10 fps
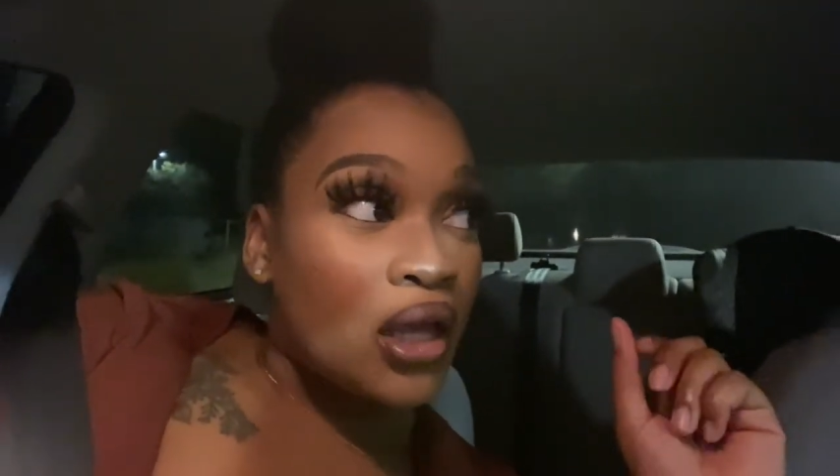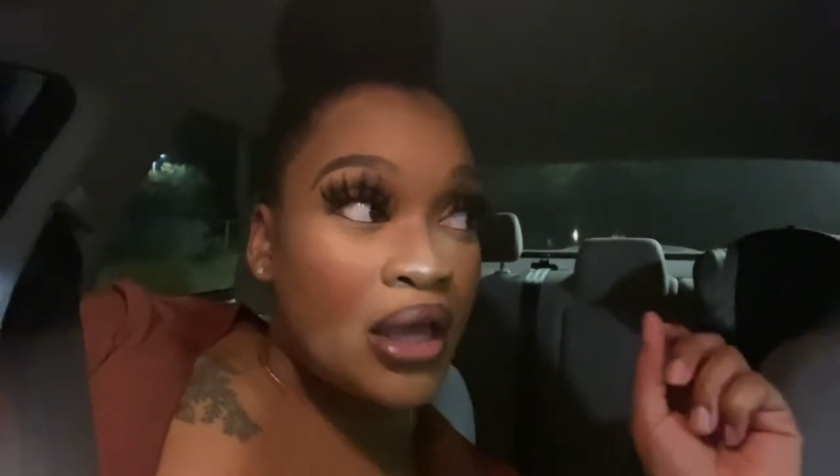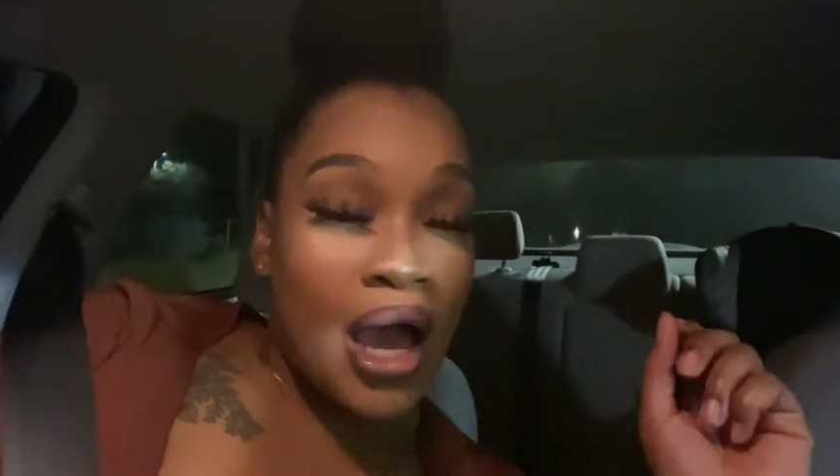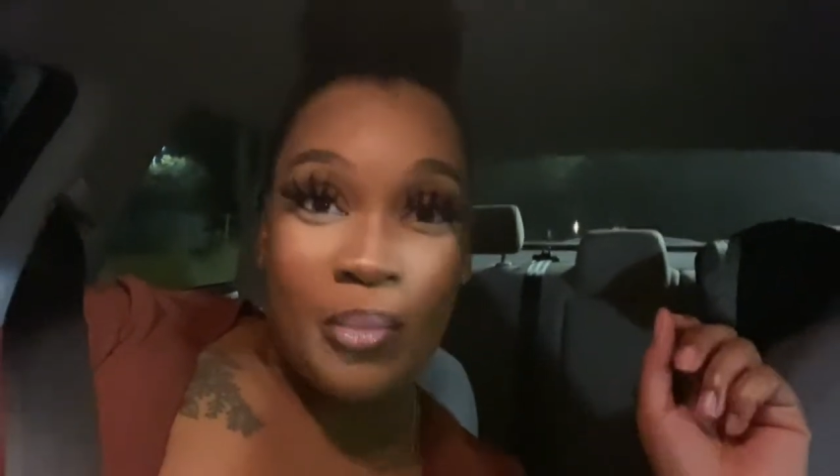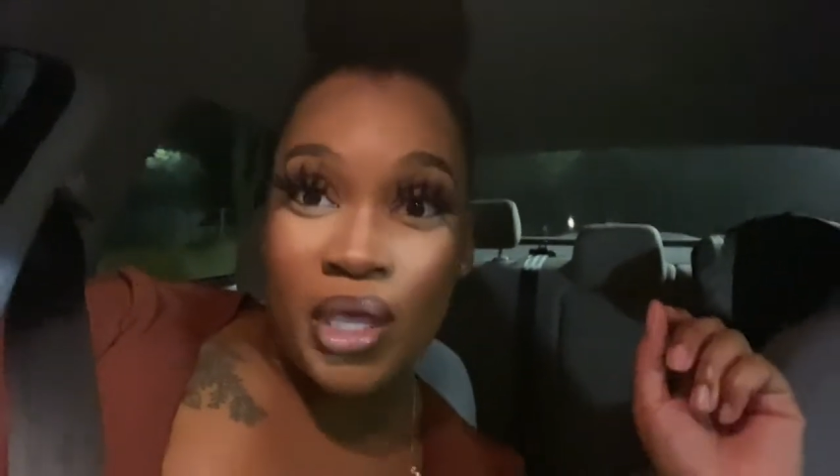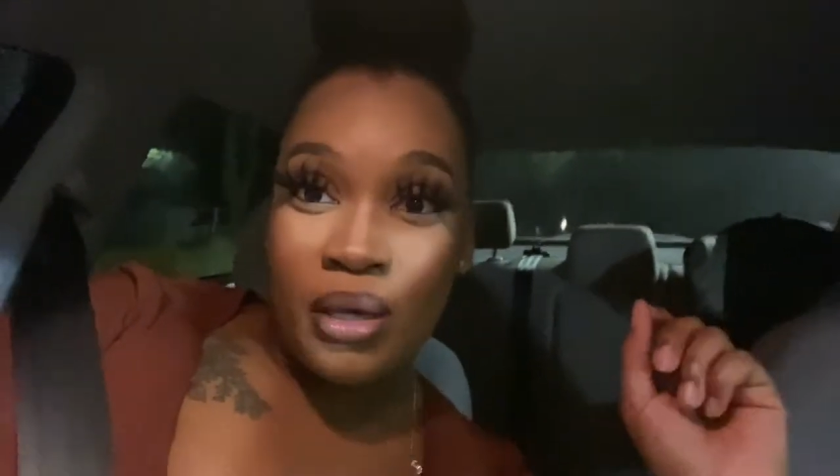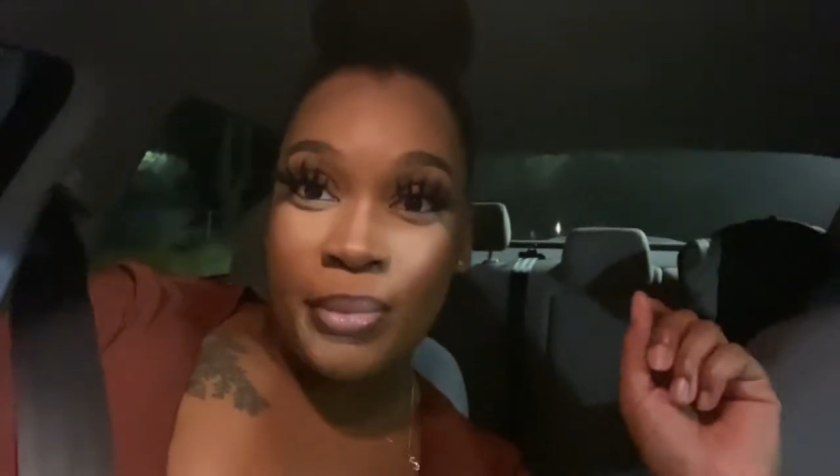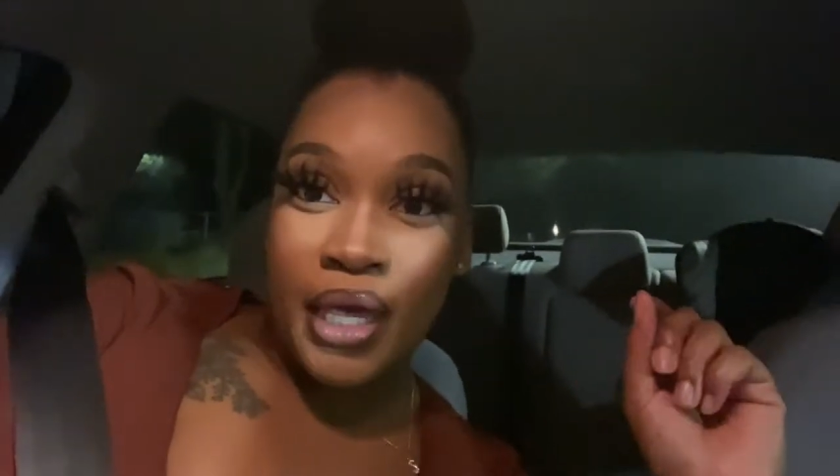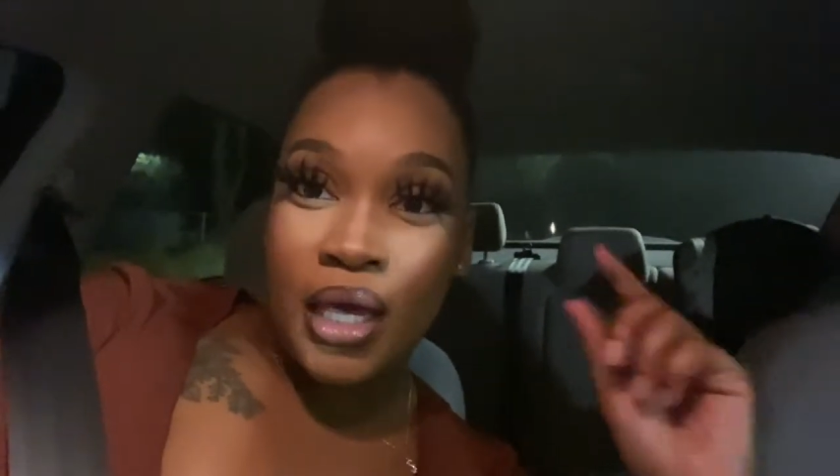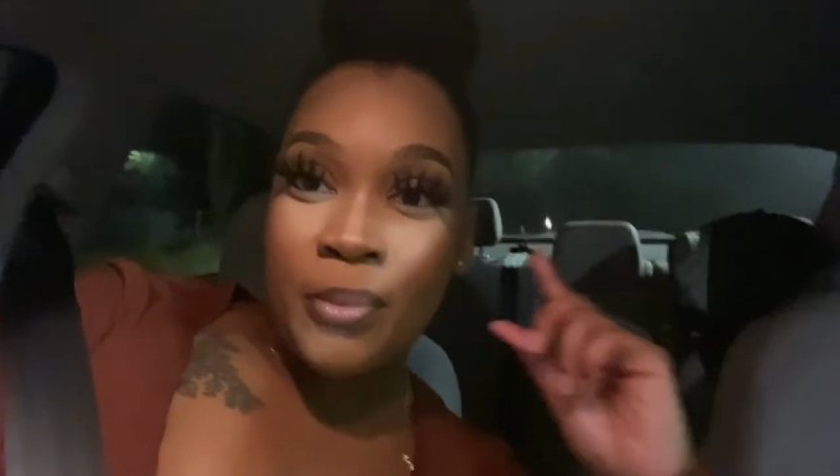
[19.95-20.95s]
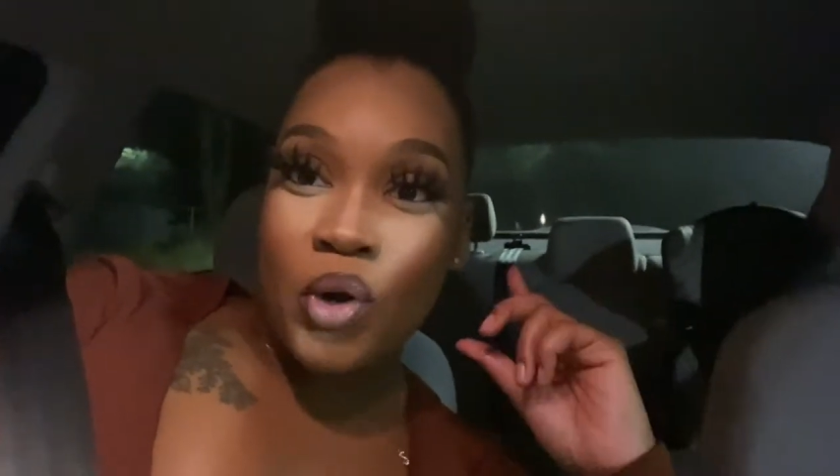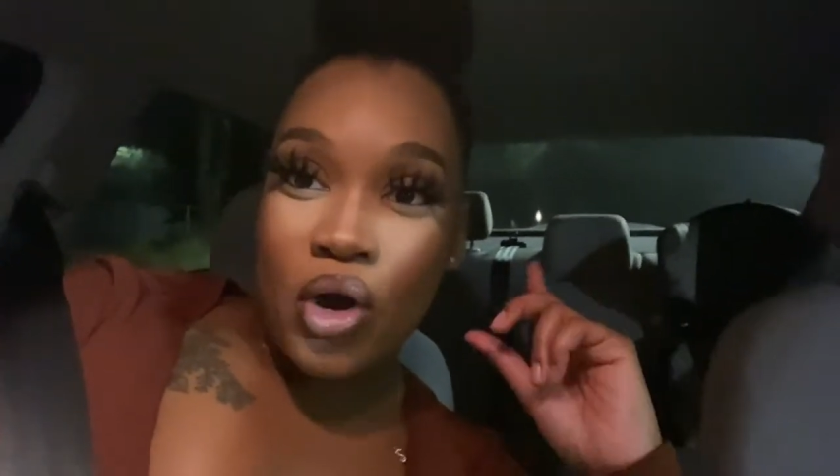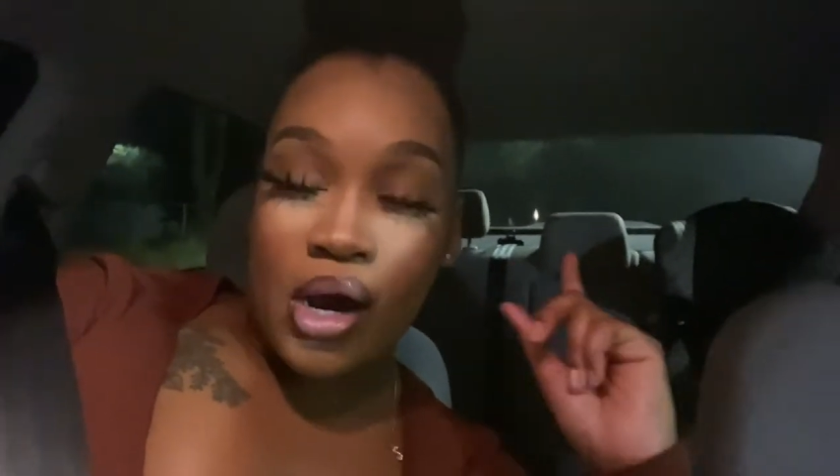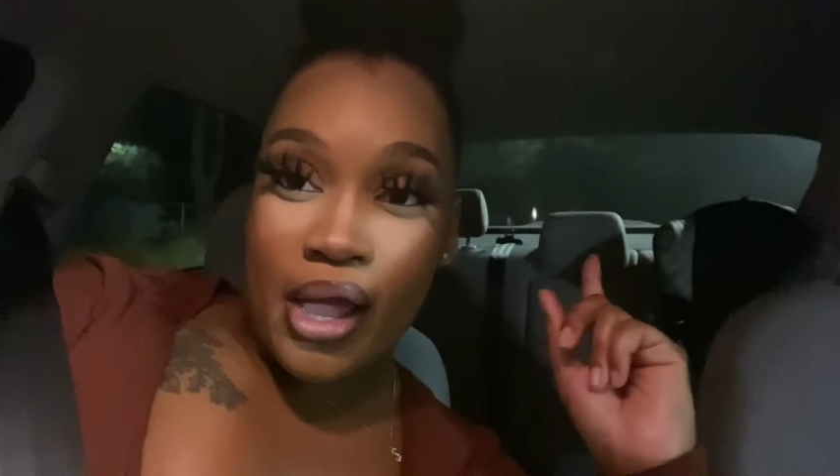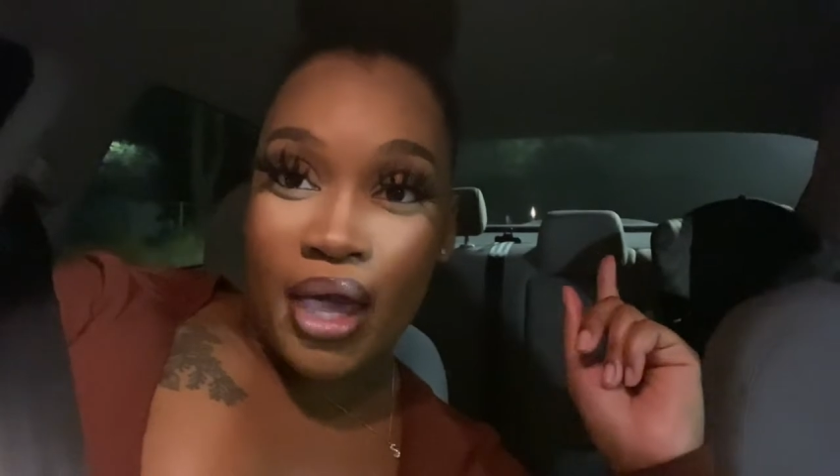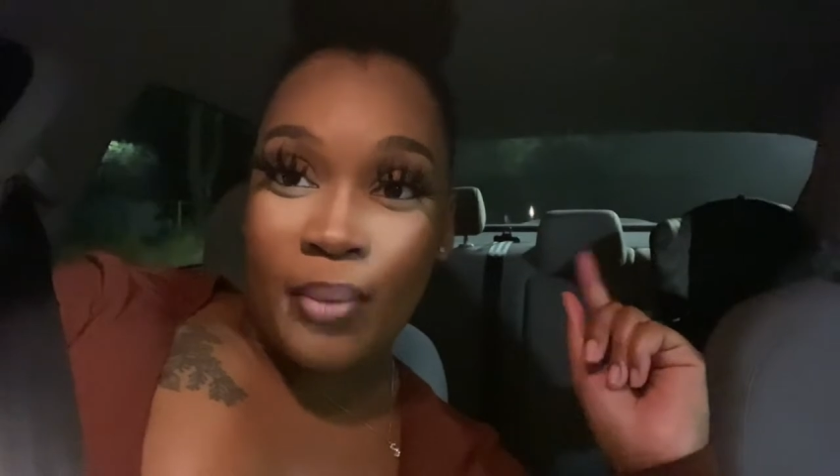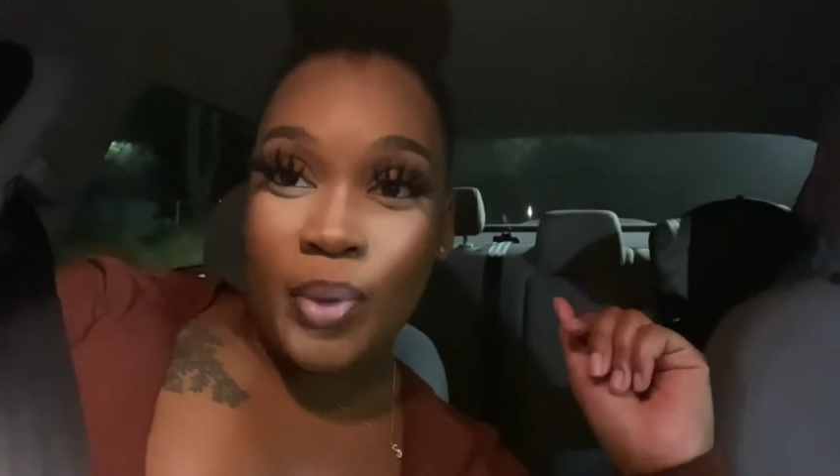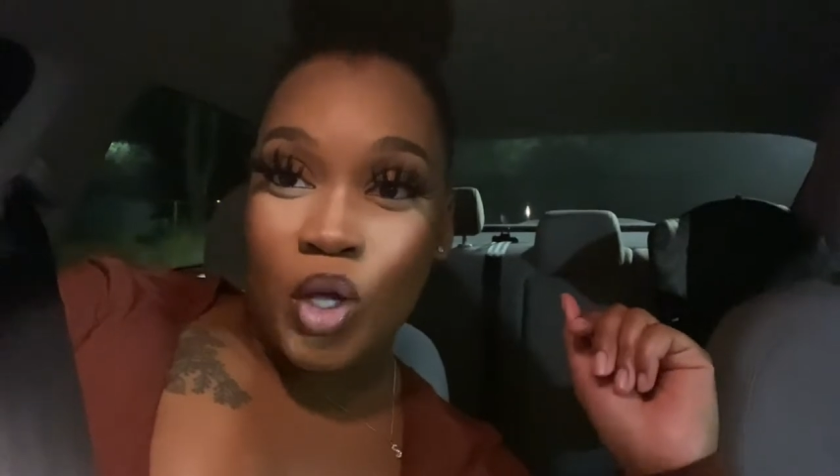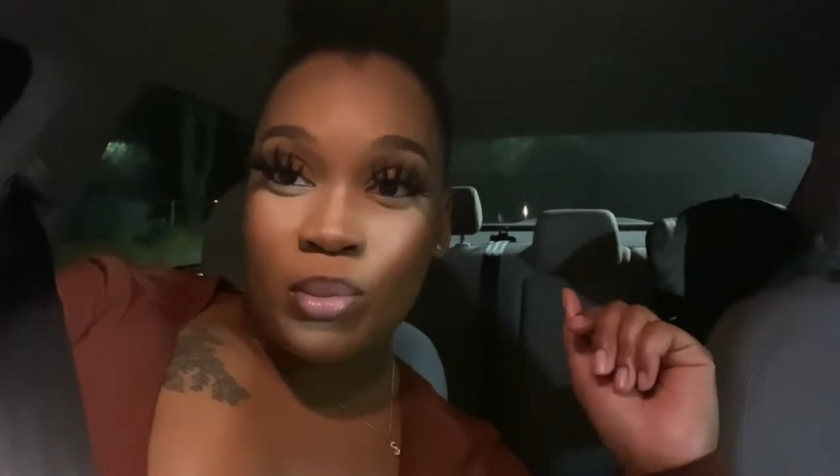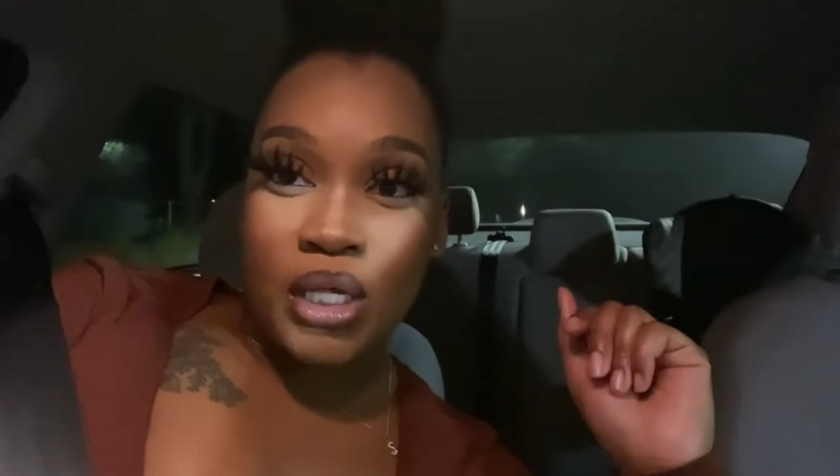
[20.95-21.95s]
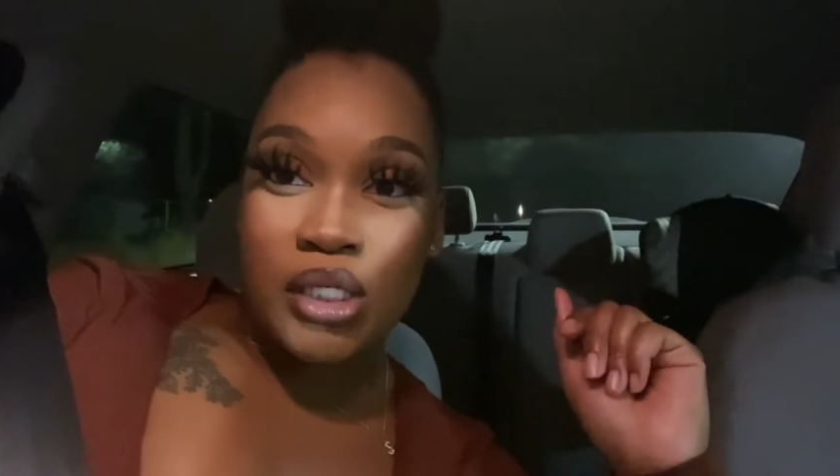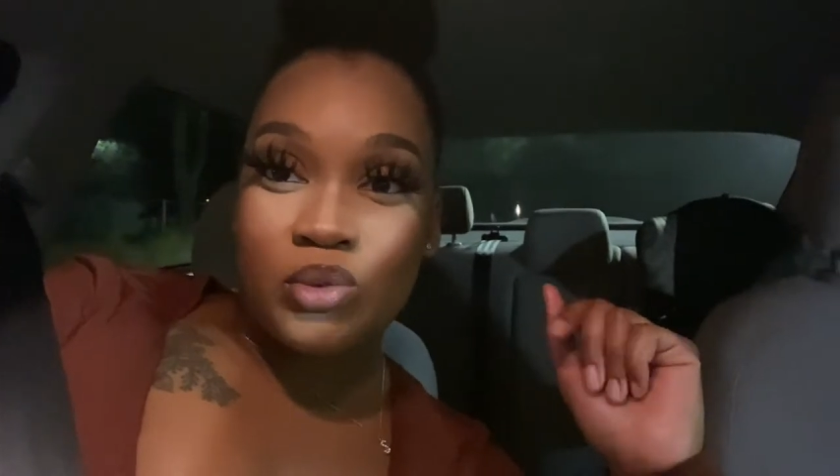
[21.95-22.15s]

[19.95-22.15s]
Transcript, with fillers: y'all me and babe are at Publix.